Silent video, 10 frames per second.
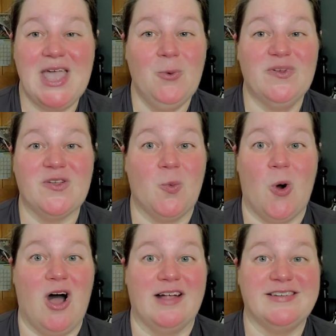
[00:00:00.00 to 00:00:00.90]
It was a
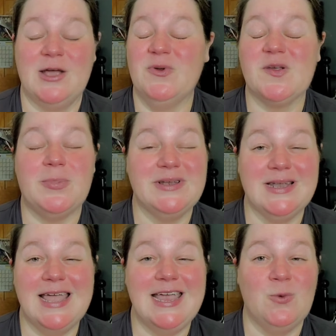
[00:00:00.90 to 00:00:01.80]
want. It was a
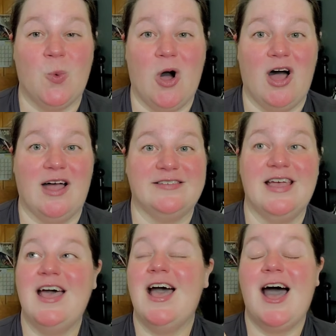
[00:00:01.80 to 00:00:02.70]
plain want.
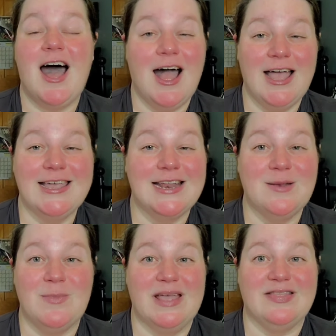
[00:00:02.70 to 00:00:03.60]
I can
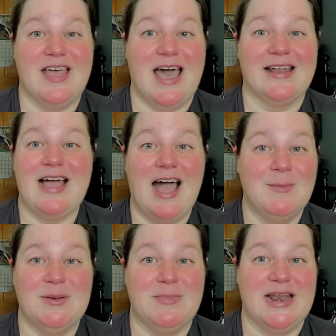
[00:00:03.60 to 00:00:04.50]
admit that.
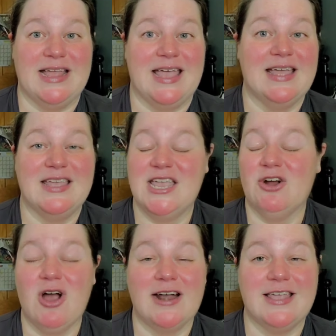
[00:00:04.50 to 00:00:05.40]
I'm admitting it
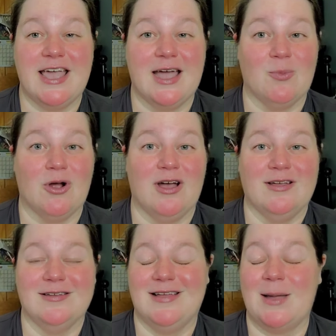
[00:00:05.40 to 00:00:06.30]
here on camera.
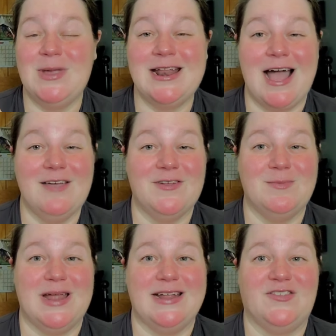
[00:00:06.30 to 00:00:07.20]
I mean, I've
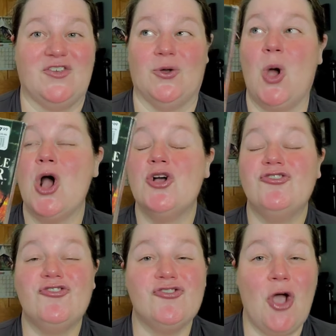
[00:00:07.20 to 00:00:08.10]
admitted to
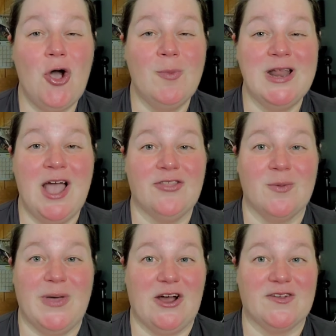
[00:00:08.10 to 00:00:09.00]
so many other
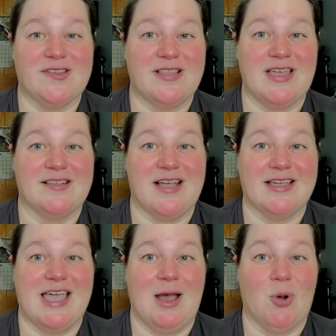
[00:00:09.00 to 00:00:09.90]
embarrassing things
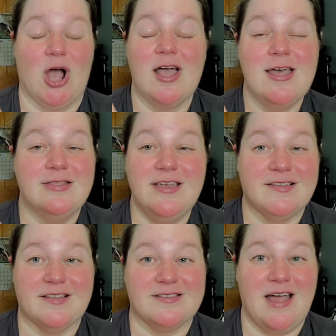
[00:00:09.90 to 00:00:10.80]
on camera.
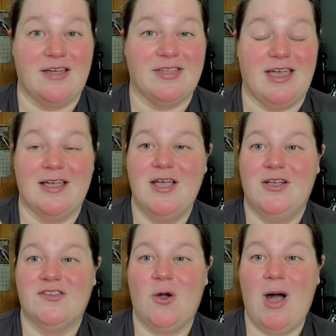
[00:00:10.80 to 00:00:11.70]
This is nothing.
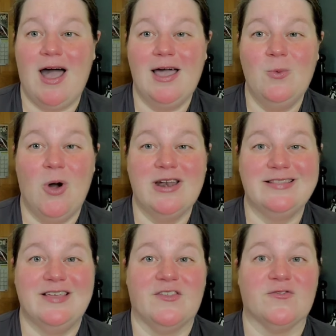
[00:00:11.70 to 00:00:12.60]
So I
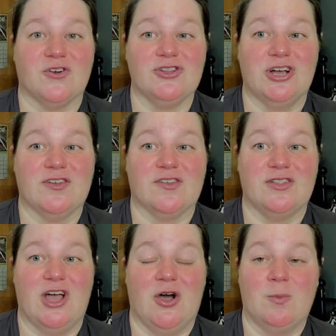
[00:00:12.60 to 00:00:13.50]
wanted this for looks
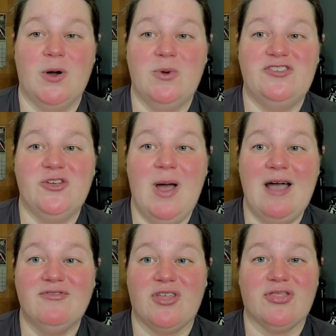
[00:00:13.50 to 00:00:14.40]
alone. But we do
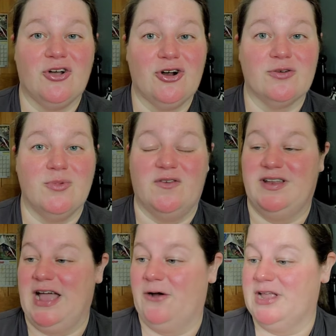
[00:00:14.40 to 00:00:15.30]
have the third
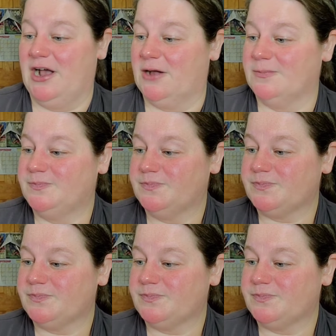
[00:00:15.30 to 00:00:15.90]
movie down here,